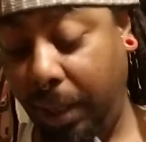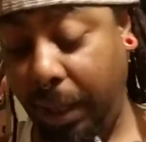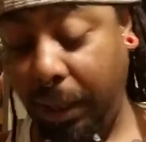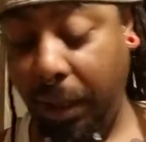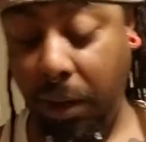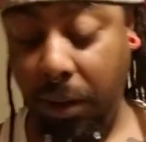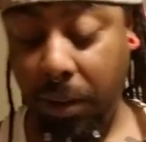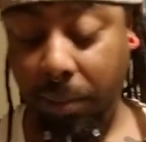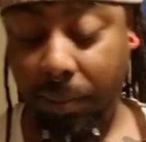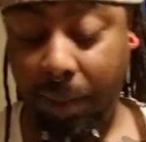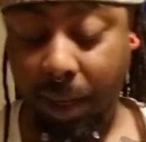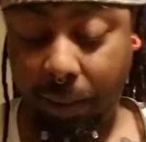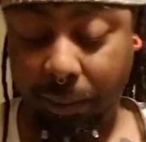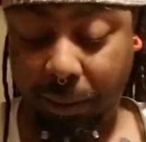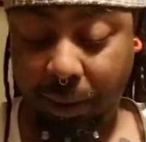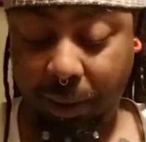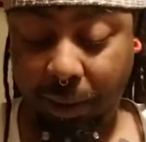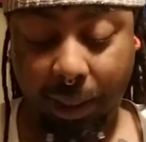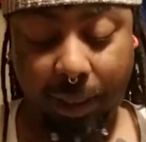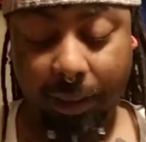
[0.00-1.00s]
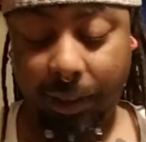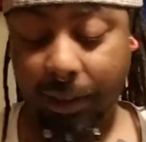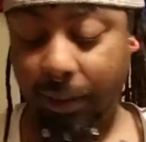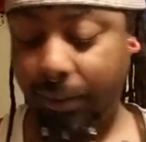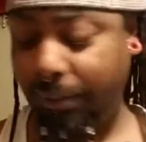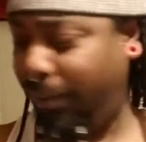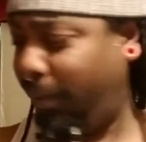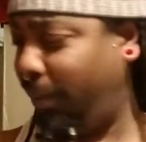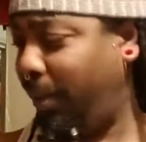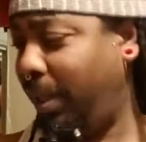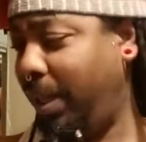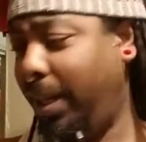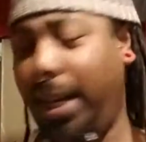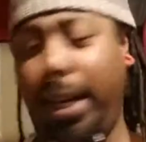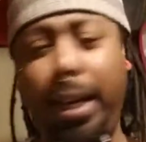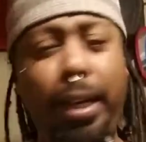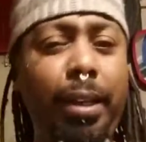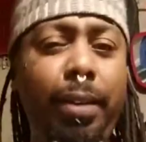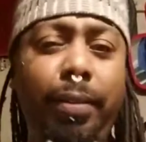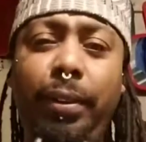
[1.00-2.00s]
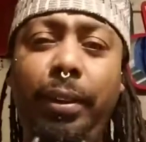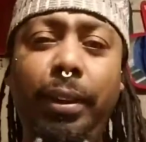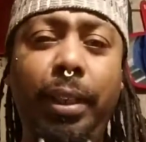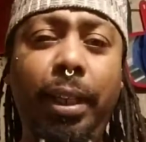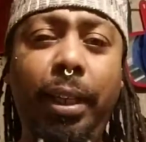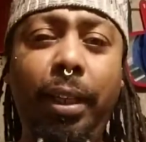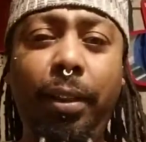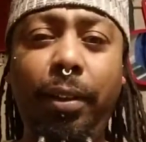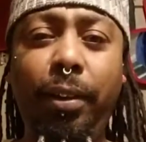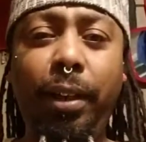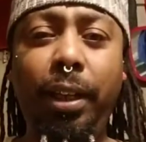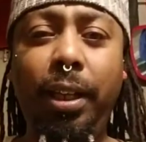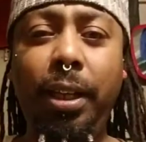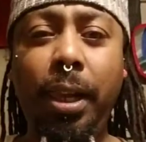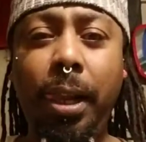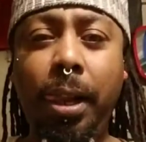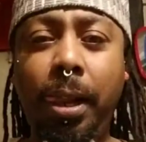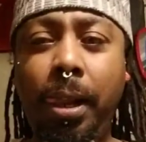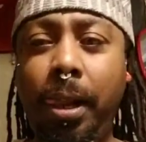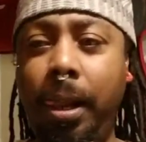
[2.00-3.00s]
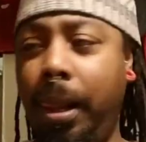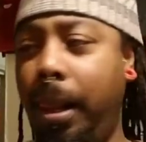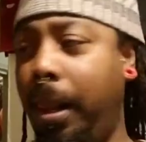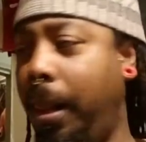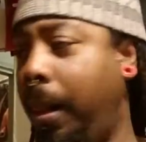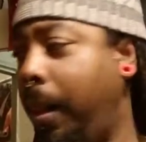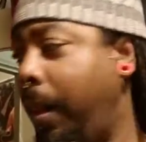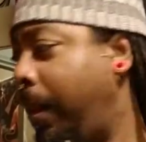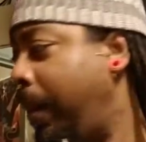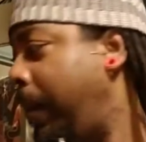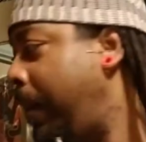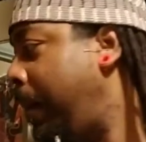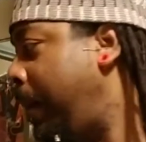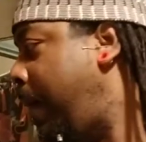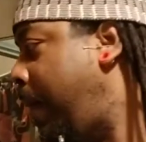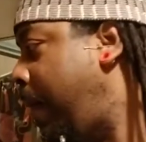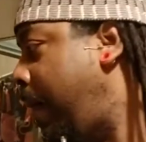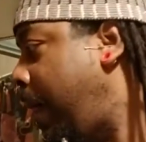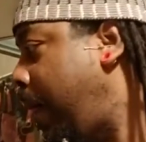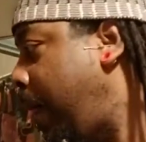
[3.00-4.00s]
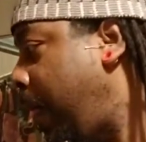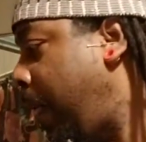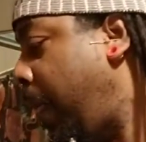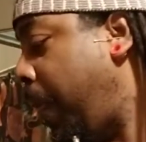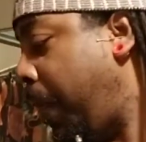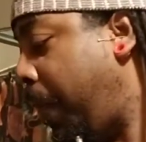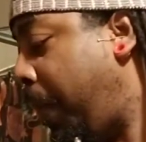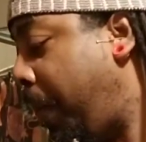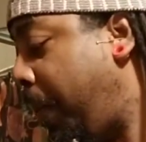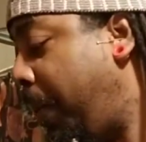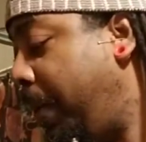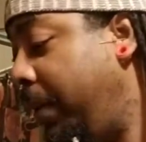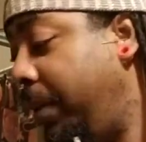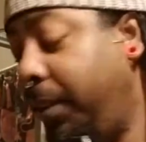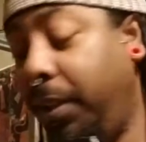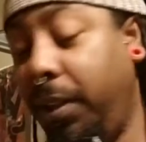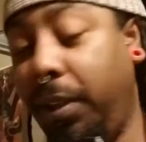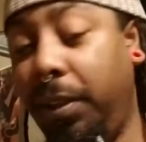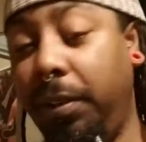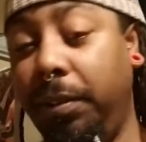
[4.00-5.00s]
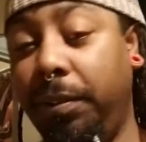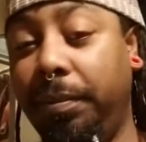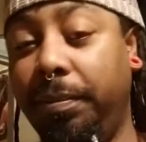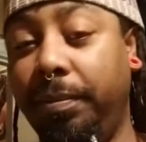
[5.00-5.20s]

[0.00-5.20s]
like, oh, the Bible. I was like, I ain't never saying that. He didn't ask nobody then either.